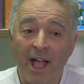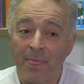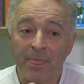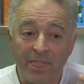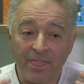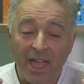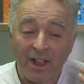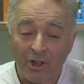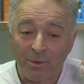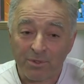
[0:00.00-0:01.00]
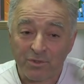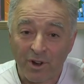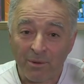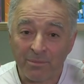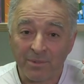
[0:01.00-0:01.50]
And that comes
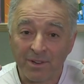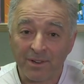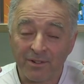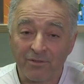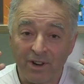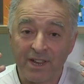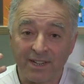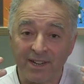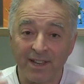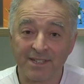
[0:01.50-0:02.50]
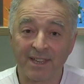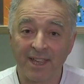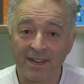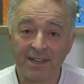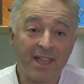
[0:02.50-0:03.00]
from reading as a
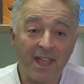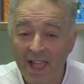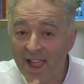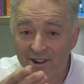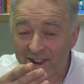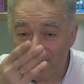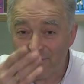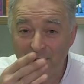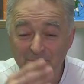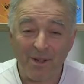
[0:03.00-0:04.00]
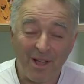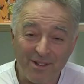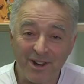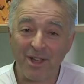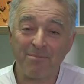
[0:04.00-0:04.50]
kid. Eric the robot, I'm
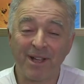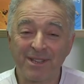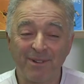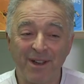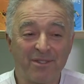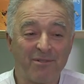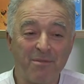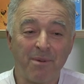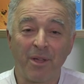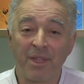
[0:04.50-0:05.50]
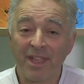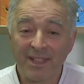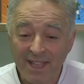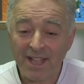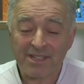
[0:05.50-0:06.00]
going to go back to Eric the robot.
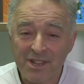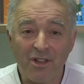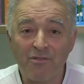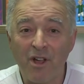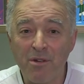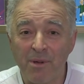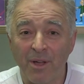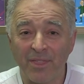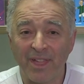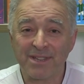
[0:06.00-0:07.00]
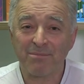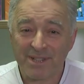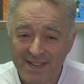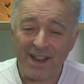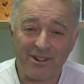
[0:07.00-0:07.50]
That's not a robot, that's a
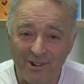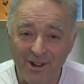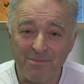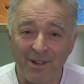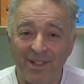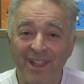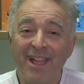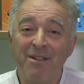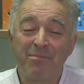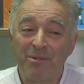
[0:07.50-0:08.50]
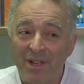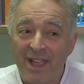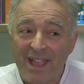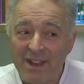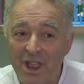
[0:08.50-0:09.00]
pretend robot. But
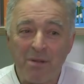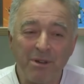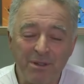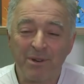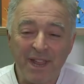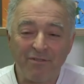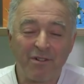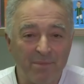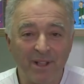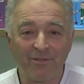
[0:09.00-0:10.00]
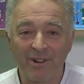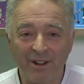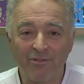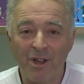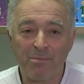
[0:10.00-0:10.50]
nobody would ever have built
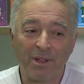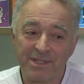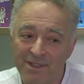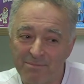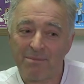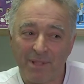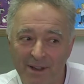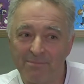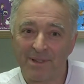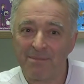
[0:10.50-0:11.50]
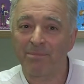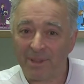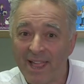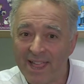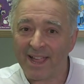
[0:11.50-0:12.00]
real robots if people hadn't been
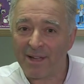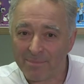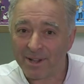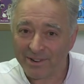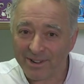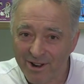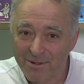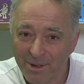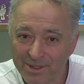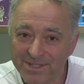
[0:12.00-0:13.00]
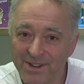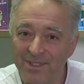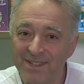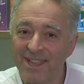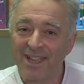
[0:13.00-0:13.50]
playing at building robots. You know,
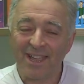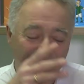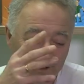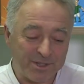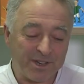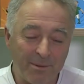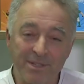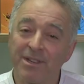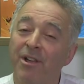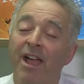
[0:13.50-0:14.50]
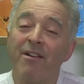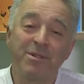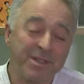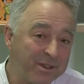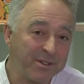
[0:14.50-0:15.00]
these automata. Eric
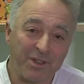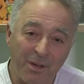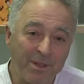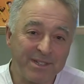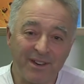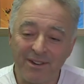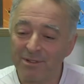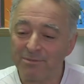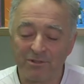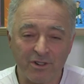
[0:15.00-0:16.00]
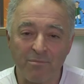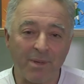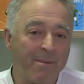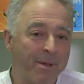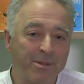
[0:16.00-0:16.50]
was an automata, he was driven
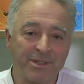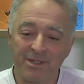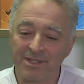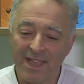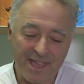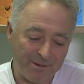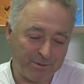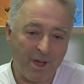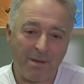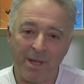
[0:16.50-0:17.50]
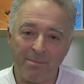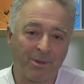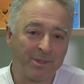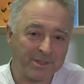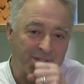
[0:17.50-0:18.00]
by motors, he was worked by
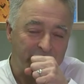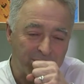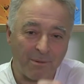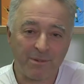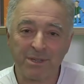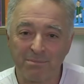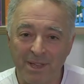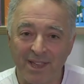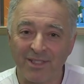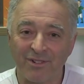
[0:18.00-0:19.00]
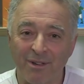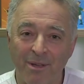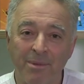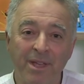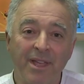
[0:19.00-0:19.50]
buttons, and someone was speaking through him.